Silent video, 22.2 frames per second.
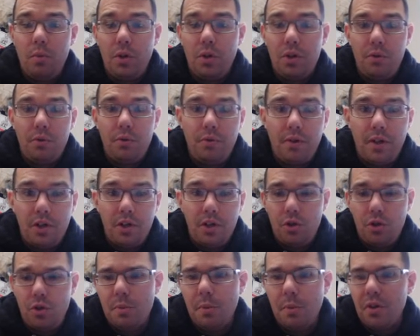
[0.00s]
when you
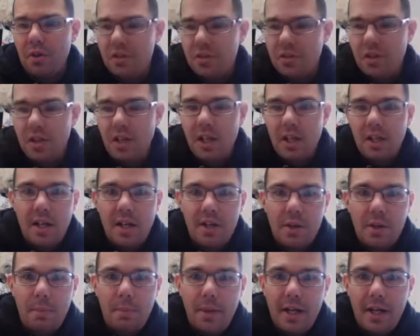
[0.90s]
finish. You should be able to see it
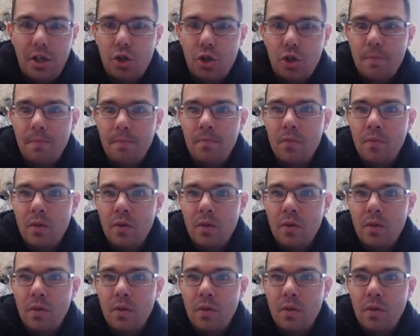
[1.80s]
on your page.